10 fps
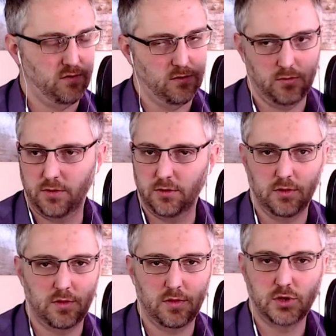No,
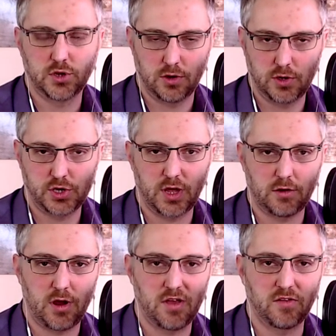the church that
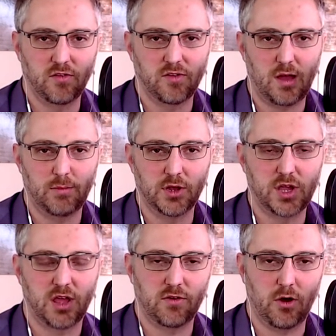Christ established
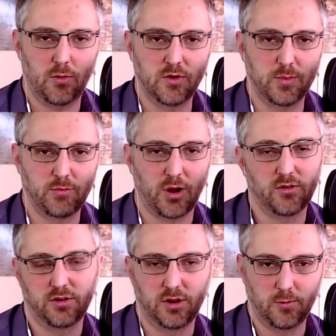has always been
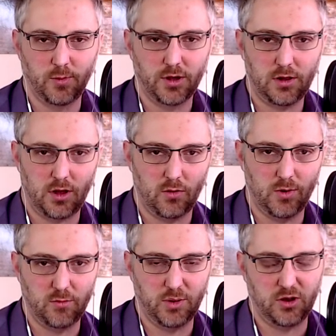present and will
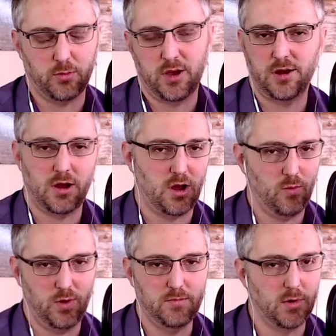always be, no matter how
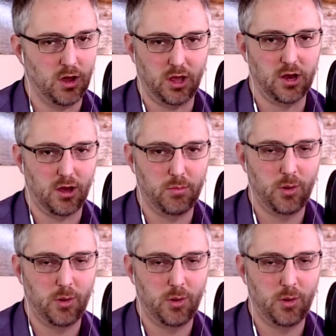we muck it up.